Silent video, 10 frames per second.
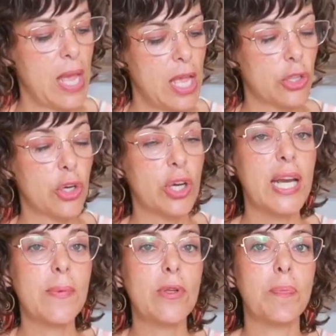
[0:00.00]
Talking
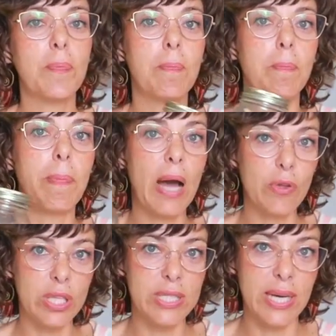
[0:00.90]
about
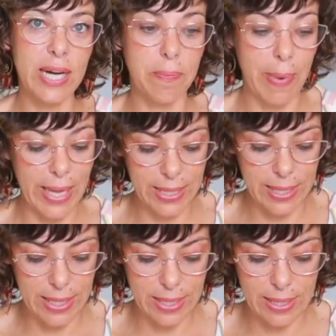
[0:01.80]
powders that are
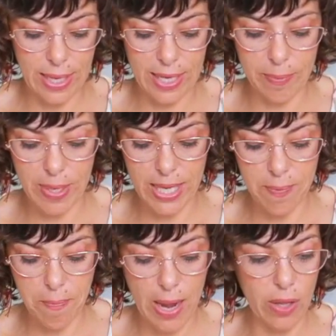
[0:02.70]
binding, like
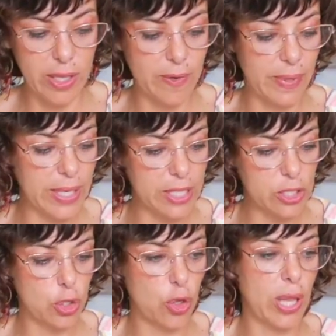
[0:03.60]
baking powder, baking
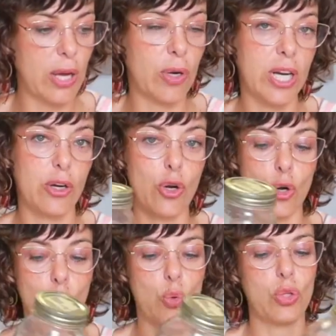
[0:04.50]
soda, or
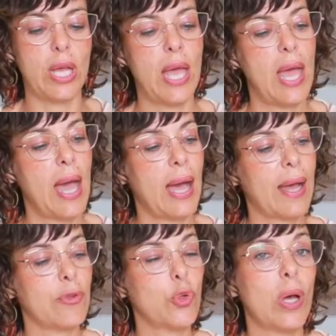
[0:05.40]
arrowroot, I
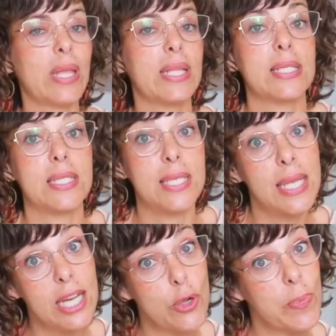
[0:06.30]
have to add
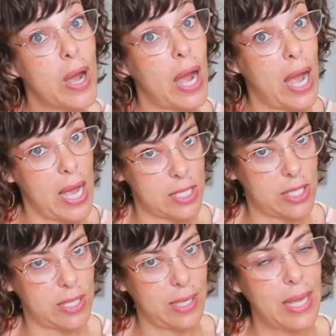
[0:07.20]
psyllium
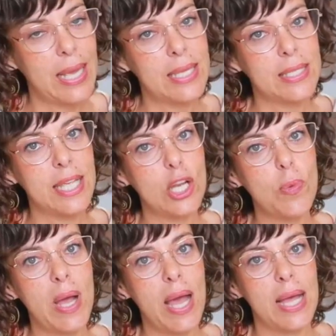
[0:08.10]
husk.
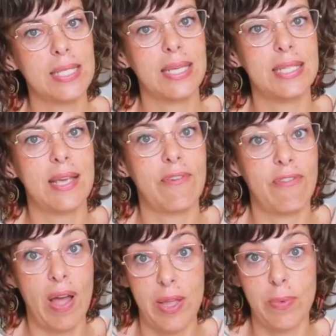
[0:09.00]
Psyllium husk is a
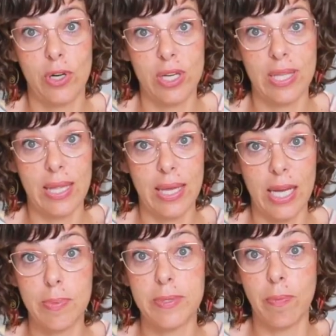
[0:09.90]
fiber that
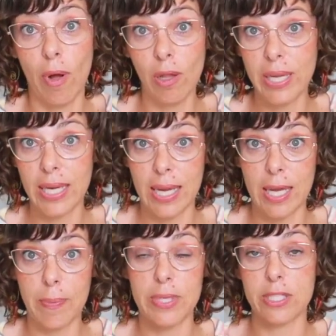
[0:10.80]
helps bulking
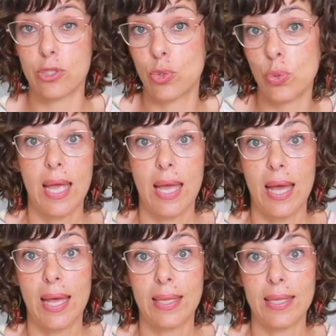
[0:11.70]
up stool
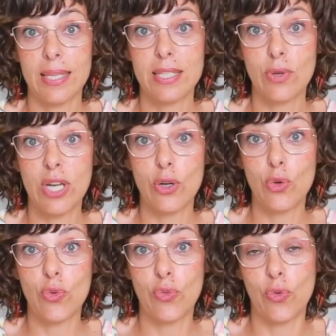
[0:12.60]
and is really
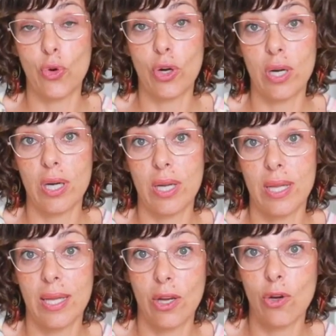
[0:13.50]
good for
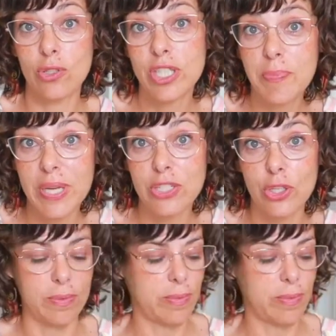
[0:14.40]
constipation.